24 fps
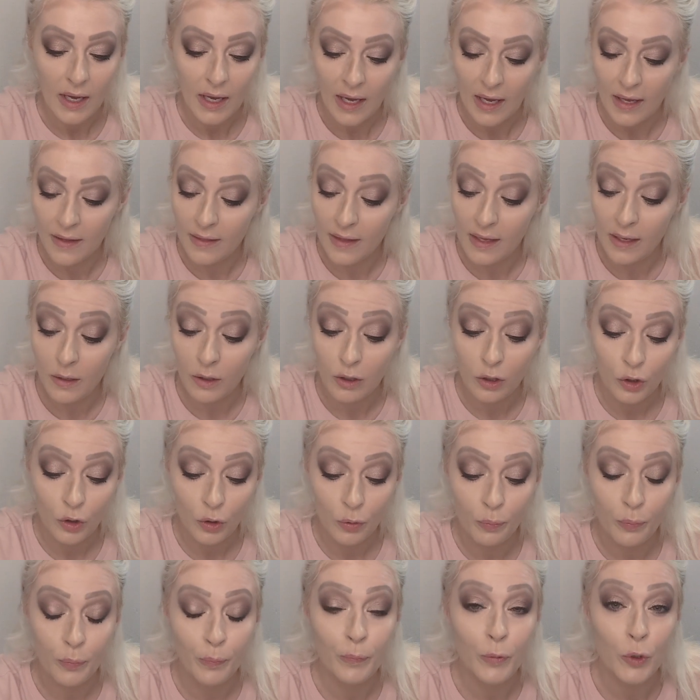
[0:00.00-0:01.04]
and then you
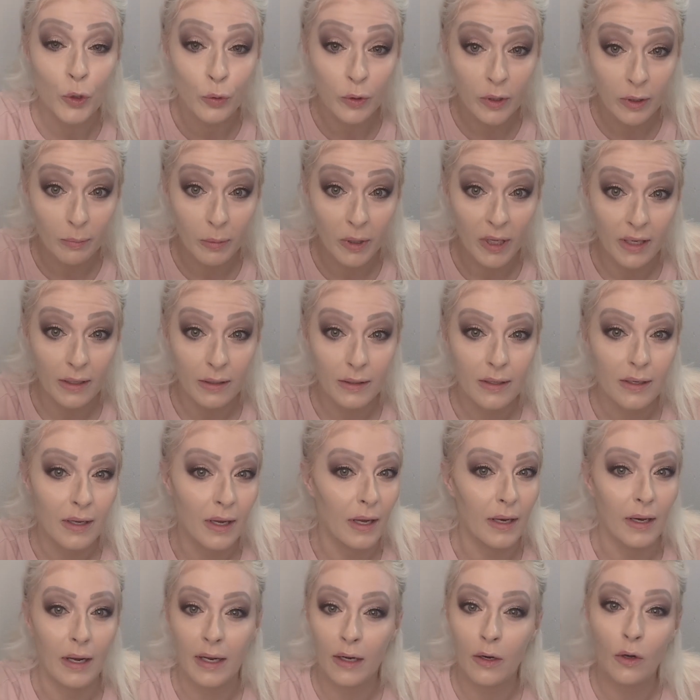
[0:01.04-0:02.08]
beauty blend.
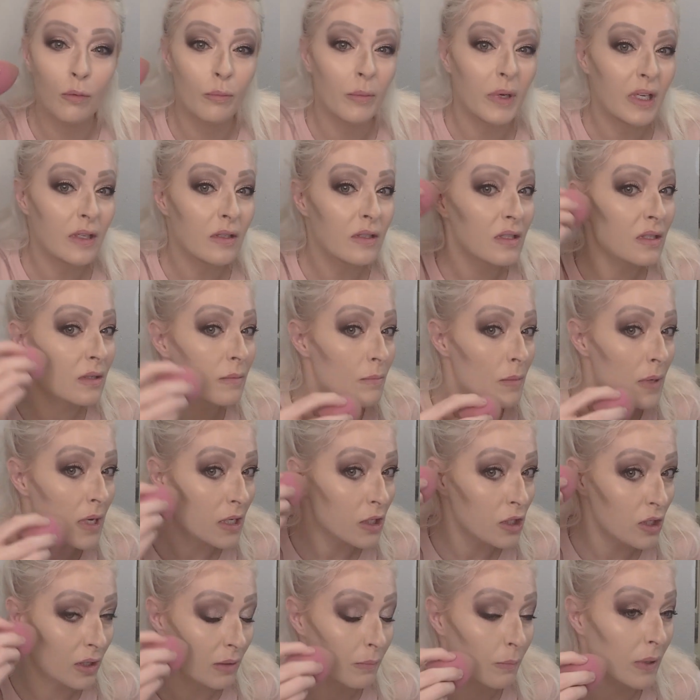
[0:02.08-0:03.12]
And I don't mean smudge it,